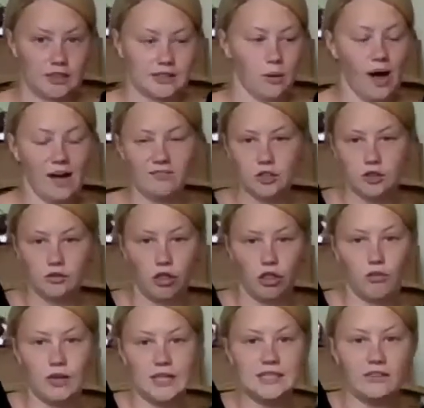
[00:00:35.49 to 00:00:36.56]
So I've done
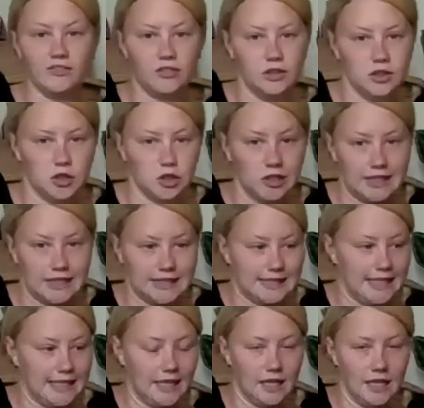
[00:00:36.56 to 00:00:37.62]
3 different drinks
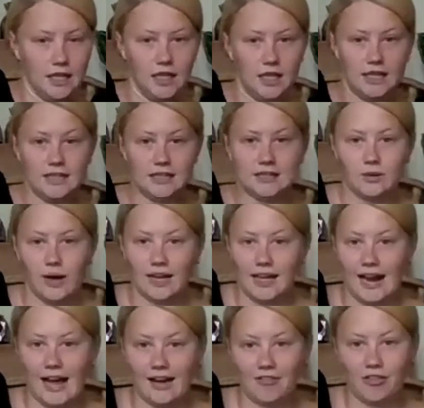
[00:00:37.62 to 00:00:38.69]
here, so I can
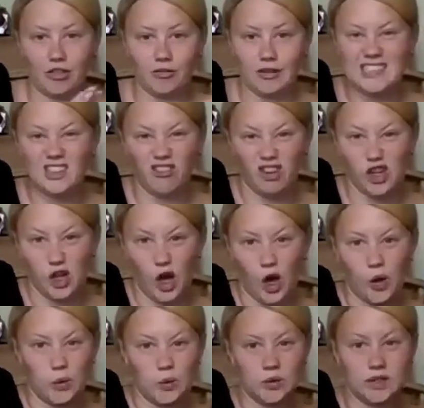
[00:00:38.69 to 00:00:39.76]
have 3 different
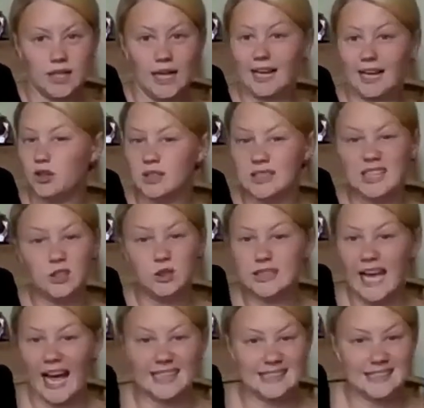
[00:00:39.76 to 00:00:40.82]
goes. And you can use
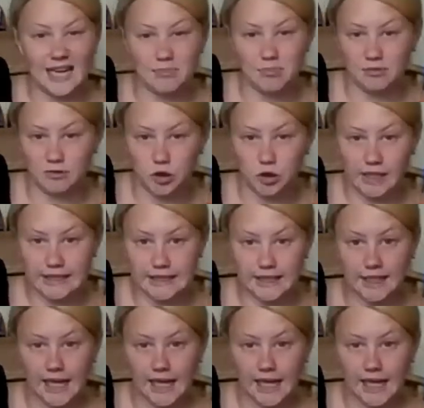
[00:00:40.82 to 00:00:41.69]
any type of drink.